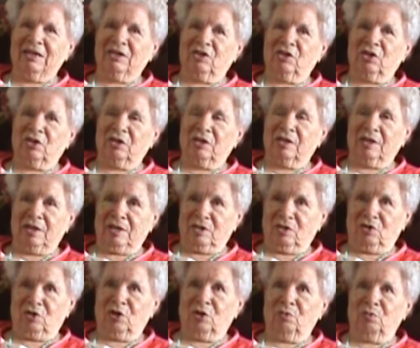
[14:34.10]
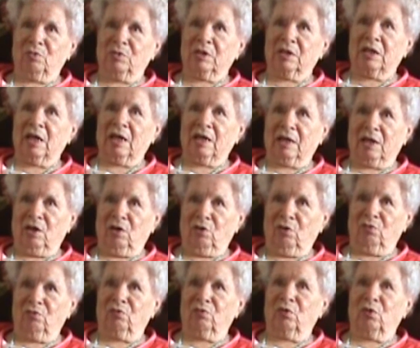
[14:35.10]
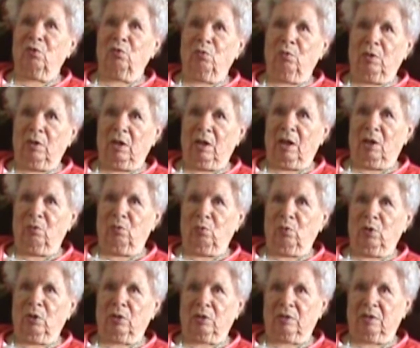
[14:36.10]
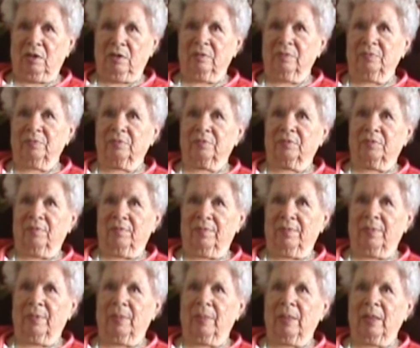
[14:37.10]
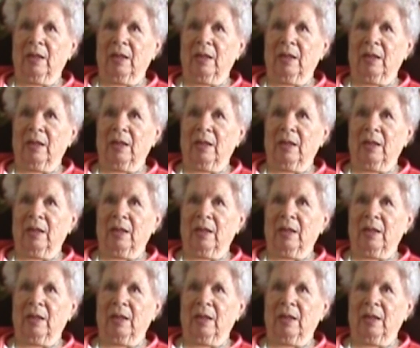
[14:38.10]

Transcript: and she said she would take care of you while I worked. Mm -hmm.